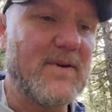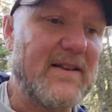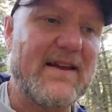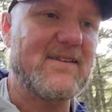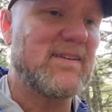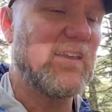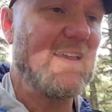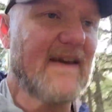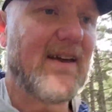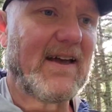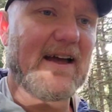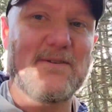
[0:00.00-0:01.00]
But that's,
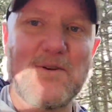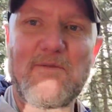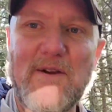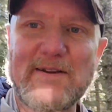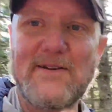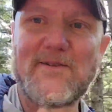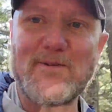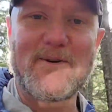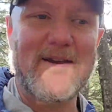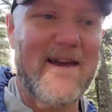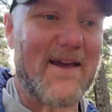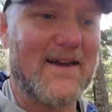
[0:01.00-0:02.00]
I don't know if I can do
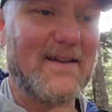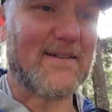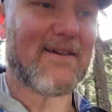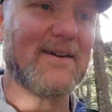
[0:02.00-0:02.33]
28.